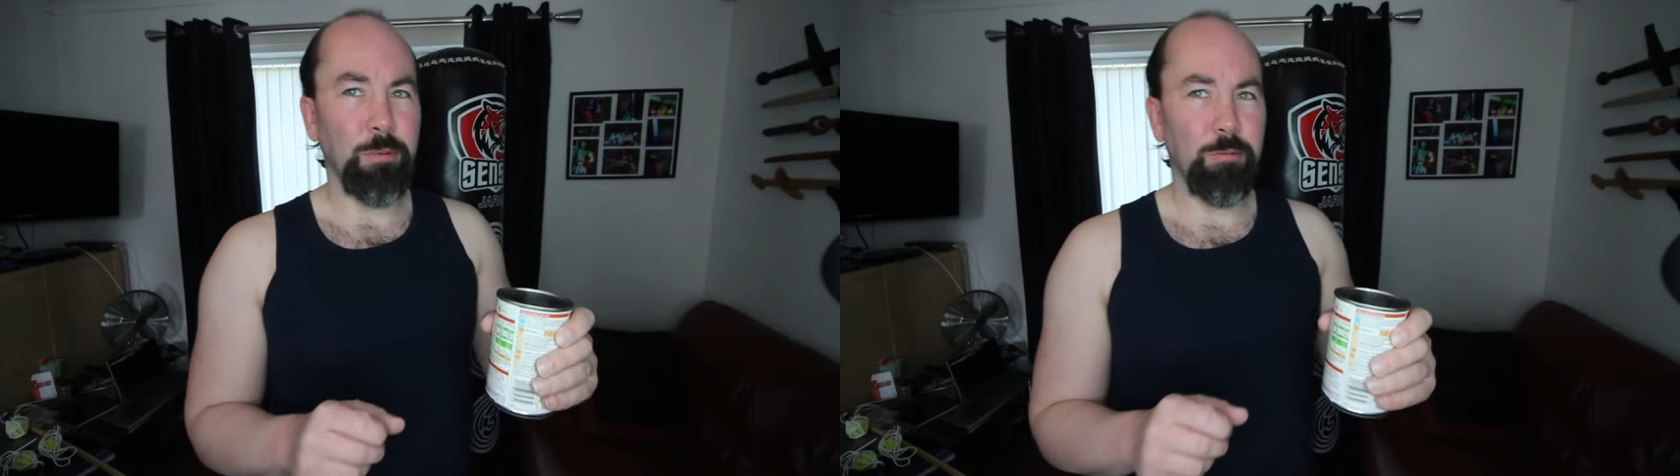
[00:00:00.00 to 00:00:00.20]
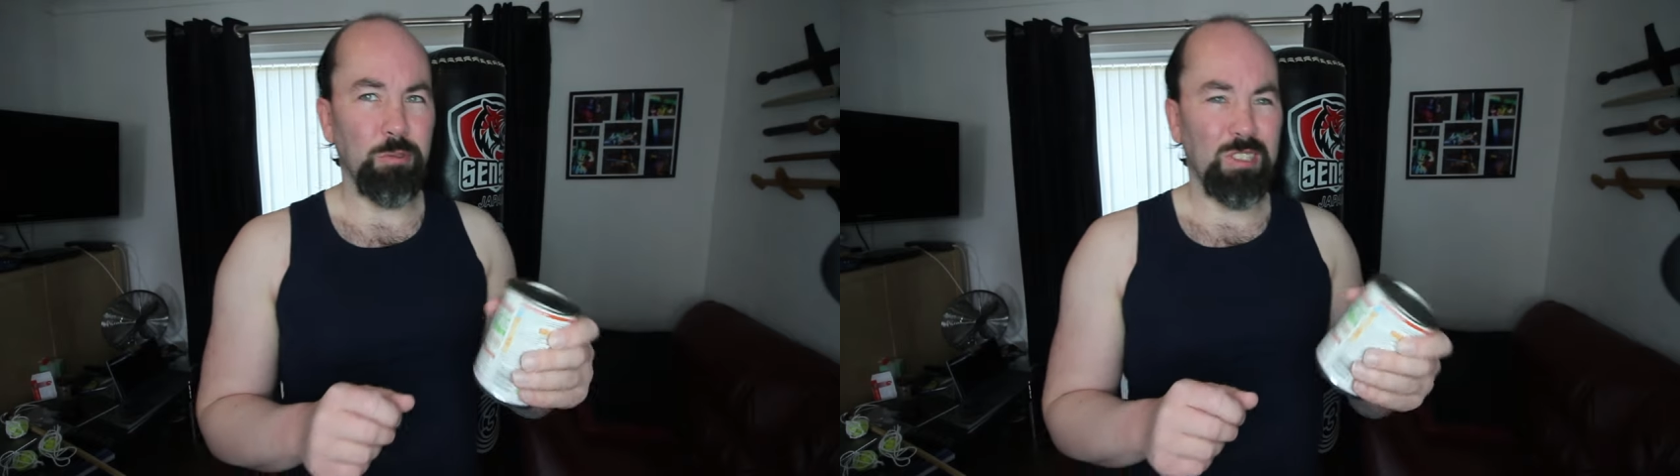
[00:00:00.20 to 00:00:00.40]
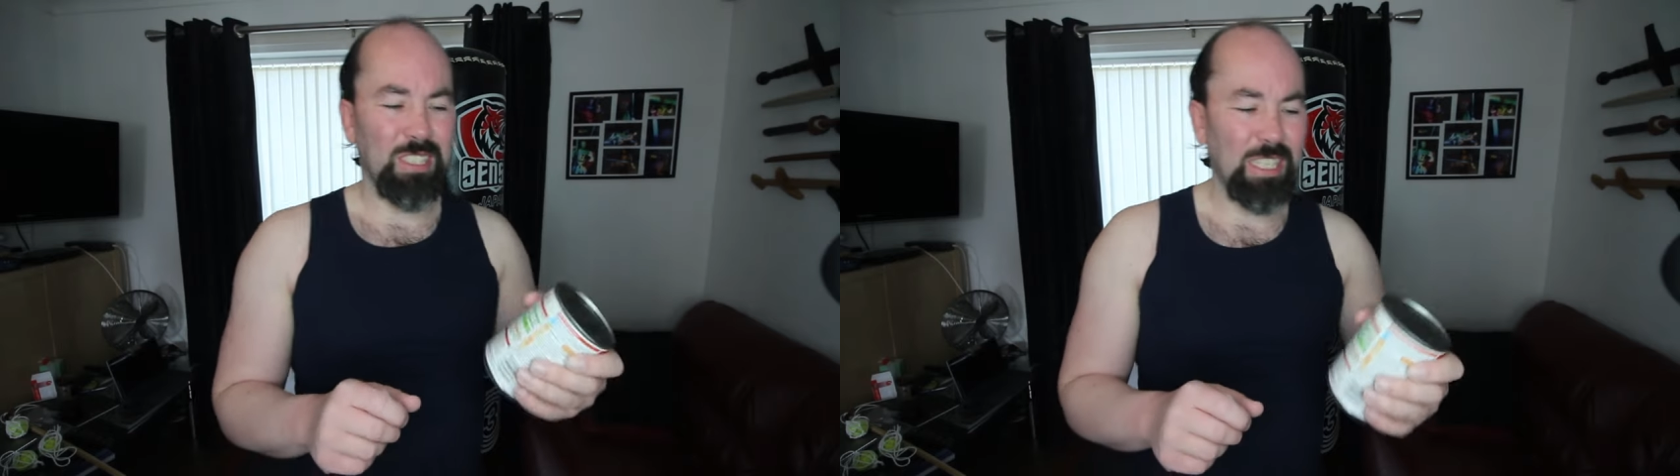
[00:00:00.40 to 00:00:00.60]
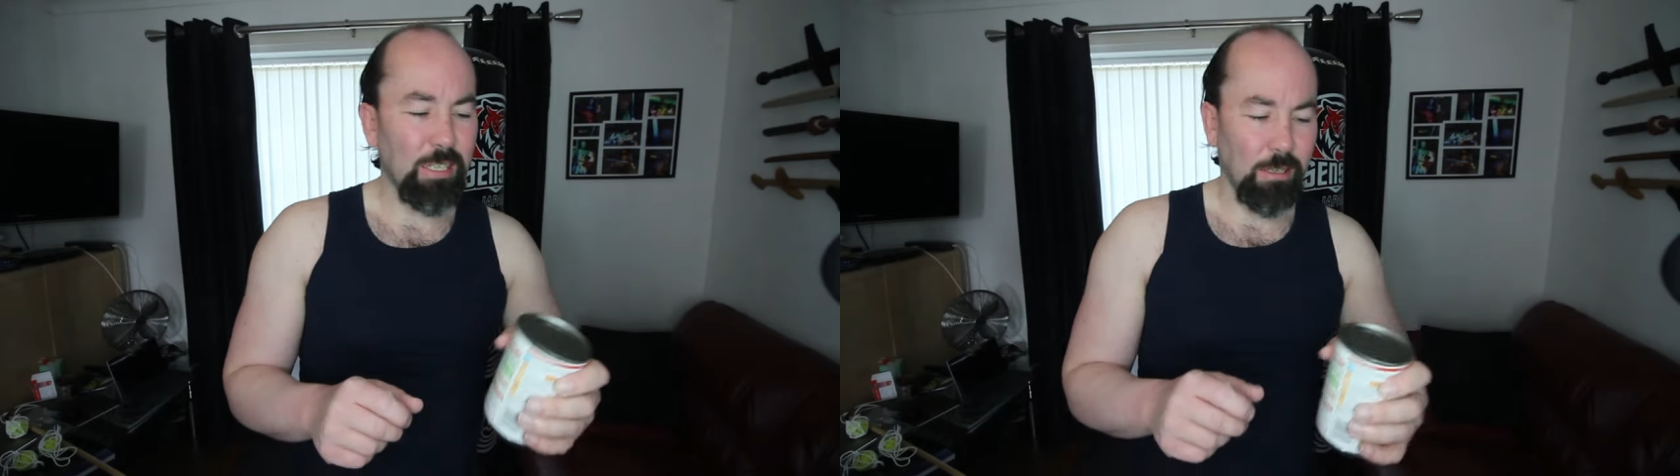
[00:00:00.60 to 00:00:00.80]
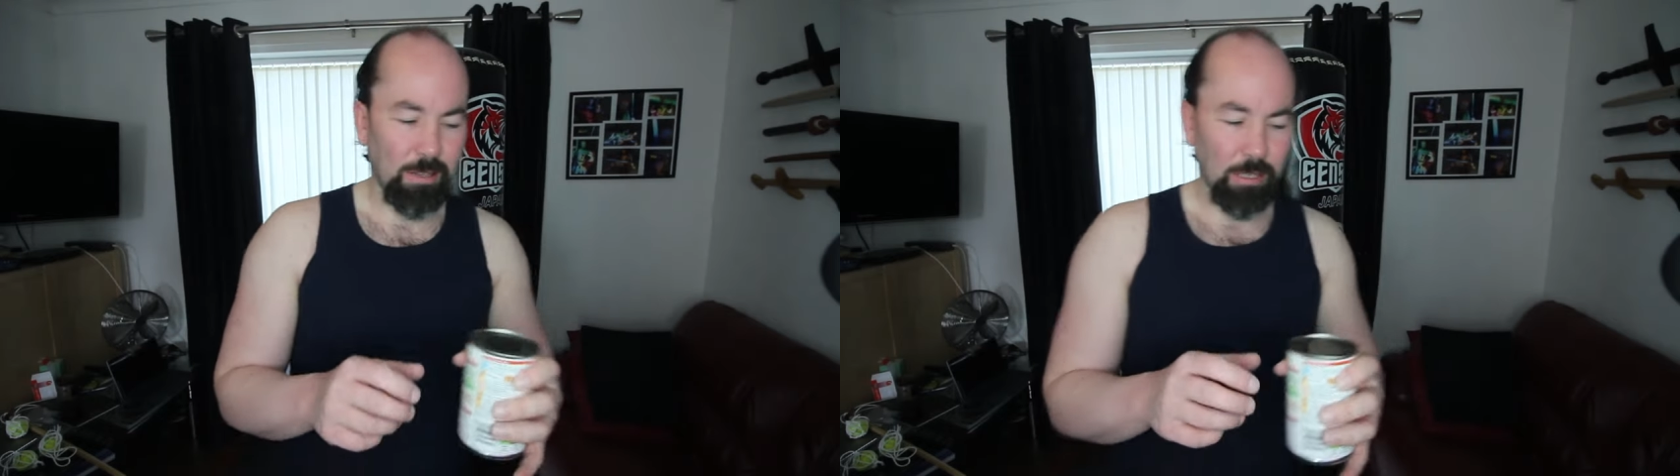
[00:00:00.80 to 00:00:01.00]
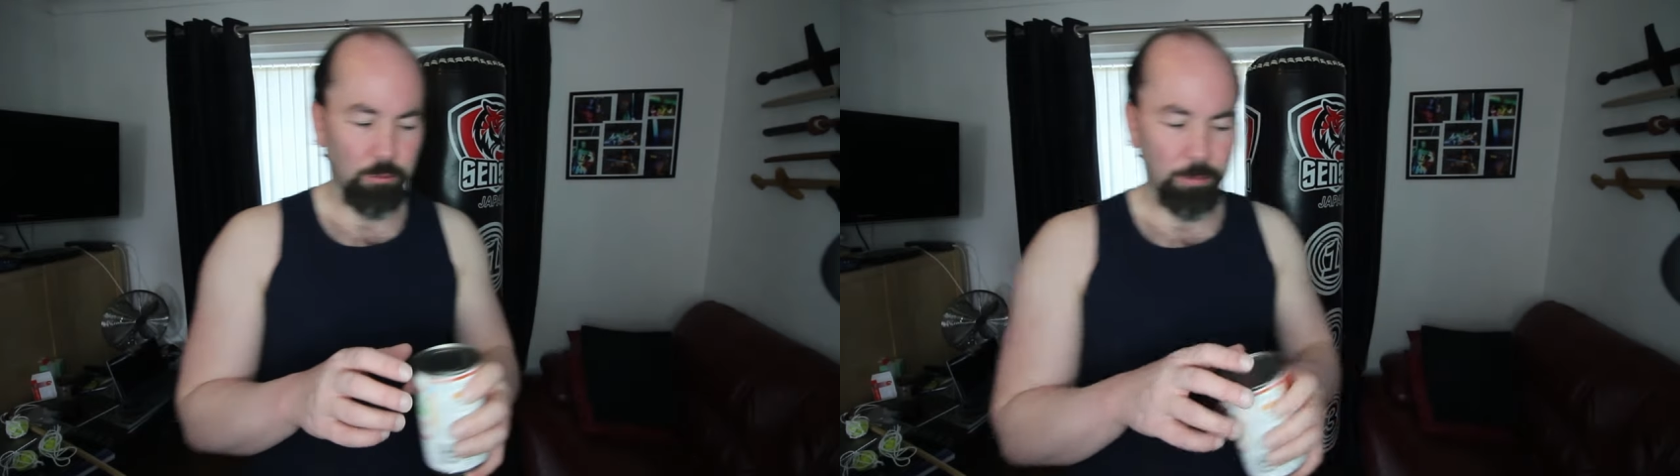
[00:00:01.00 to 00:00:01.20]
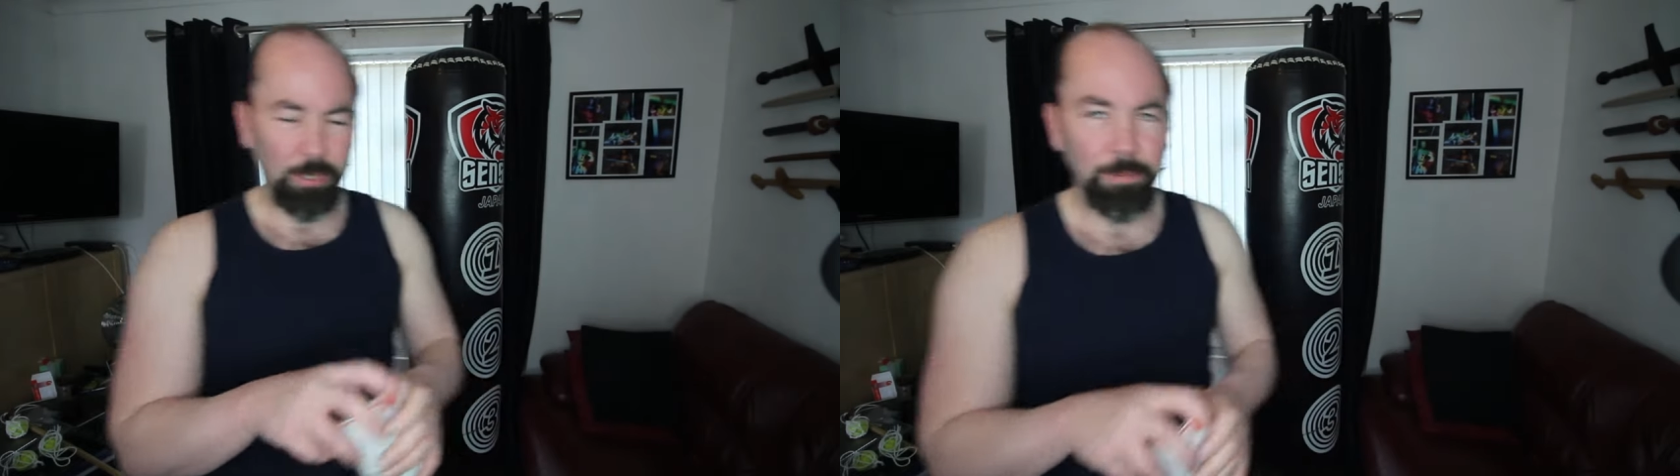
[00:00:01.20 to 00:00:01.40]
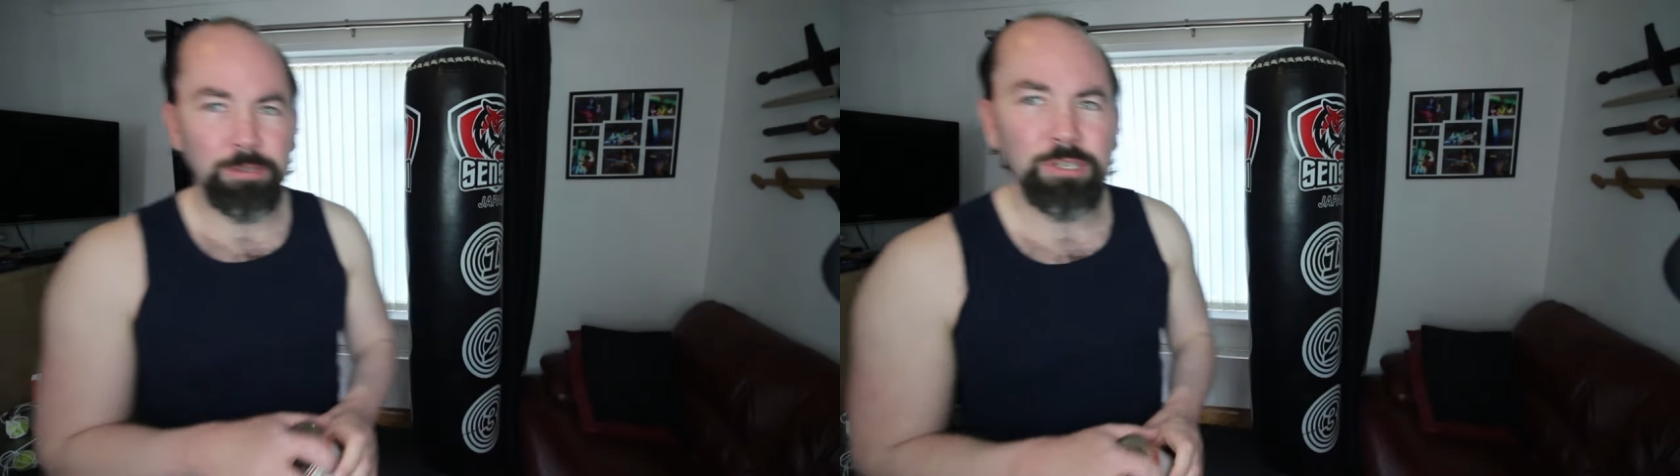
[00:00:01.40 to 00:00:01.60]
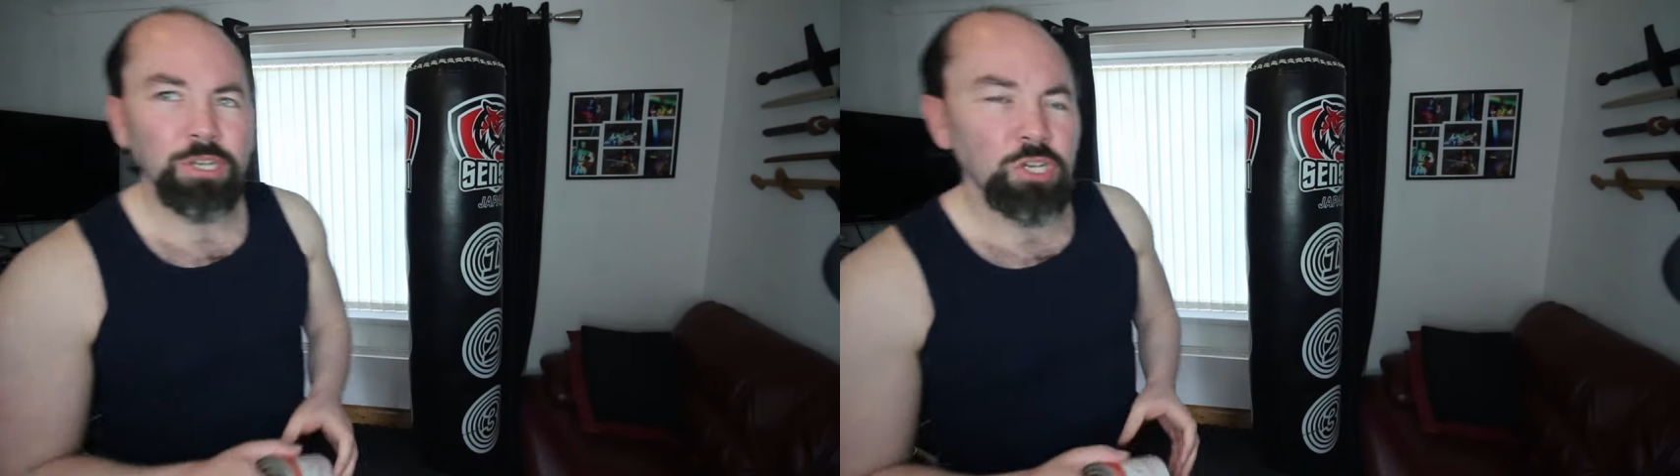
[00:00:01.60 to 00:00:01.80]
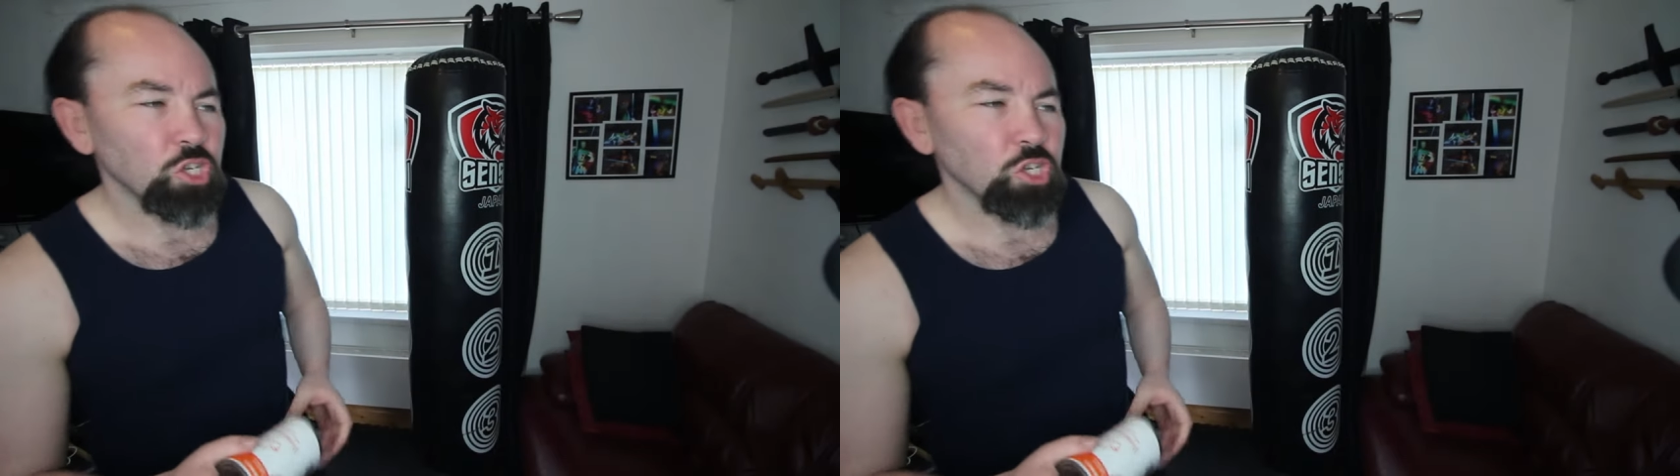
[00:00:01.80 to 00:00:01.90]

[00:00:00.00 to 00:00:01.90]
If it was steel, I think it would be a bit